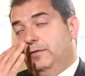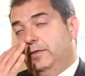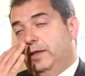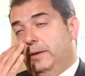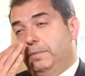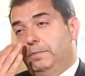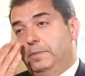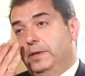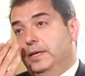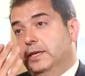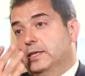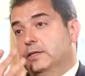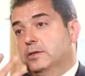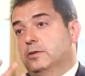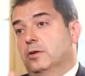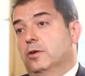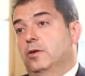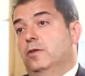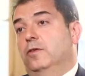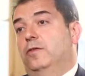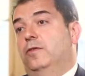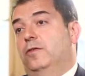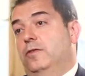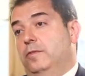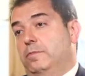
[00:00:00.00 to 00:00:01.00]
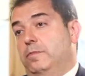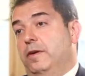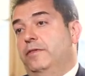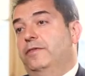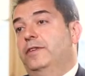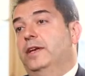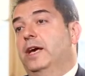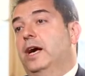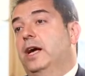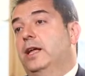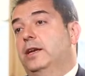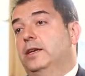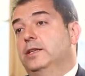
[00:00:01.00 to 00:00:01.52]
have the appearance of
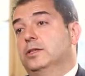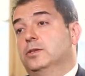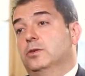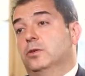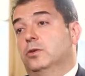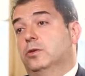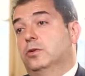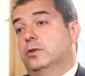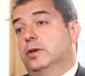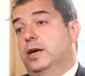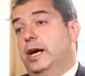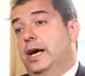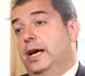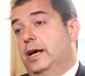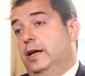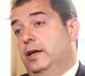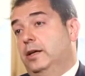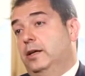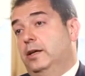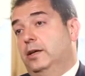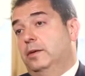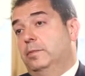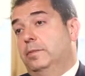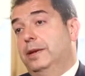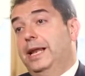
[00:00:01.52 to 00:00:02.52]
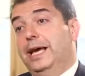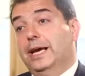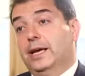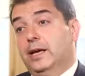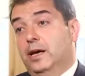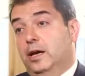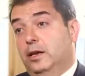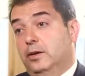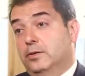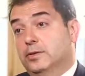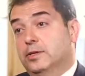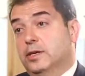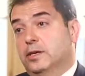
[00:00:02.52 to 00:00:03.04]
puffy eyelids or black
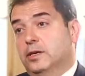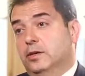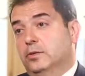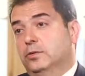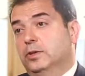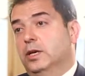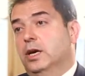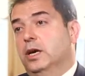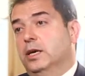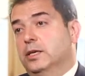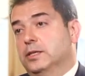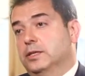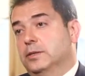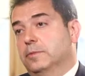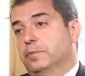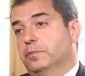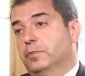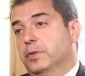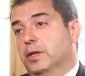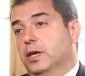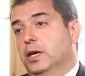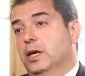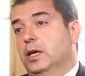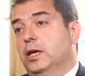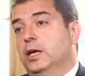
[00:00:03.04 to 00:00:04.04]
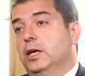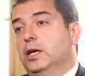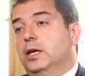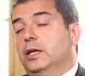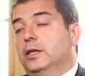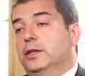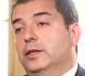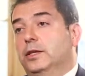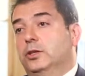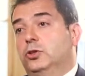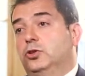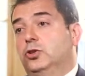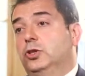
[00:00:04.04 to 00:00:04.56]
halos around the eyes.
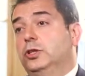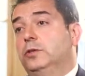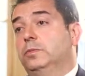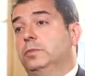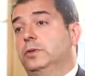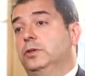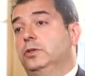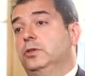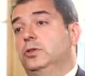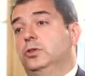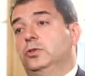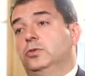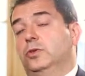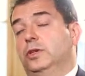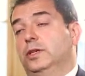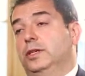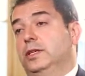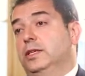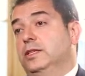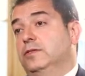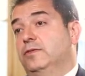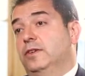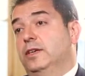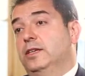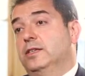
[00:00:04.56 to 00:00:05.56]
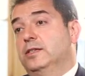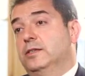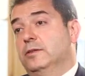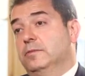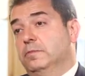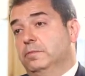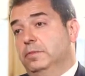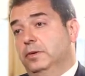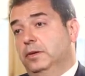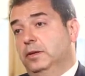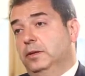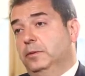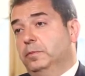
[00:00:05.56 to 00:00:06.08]
The treatment usually is very
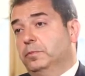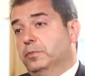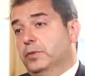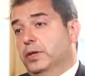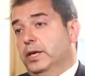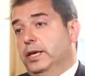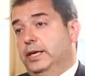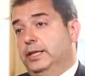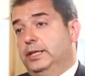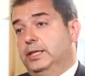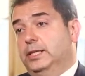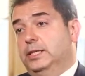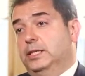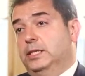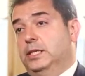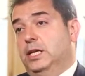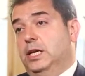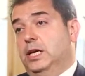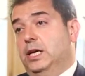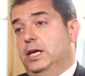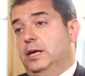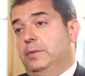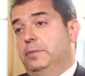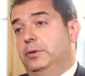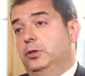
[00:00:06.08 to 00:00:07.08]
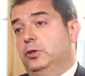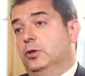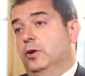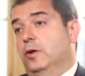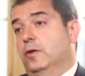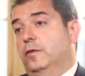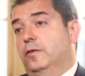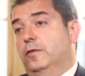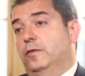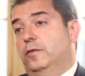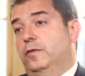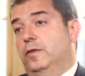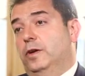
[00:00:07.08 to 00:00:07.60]
simple. It's a bit
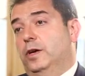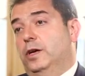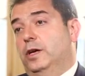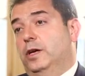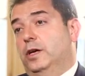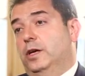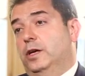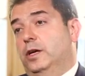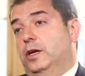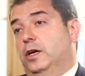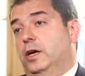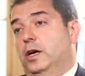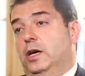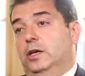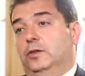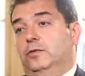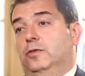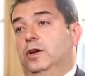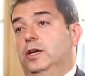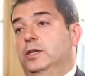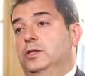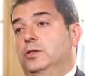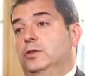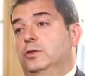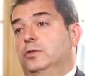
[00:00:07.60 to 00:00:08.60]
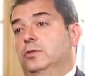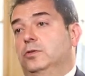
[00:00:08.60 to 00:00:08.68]
of advice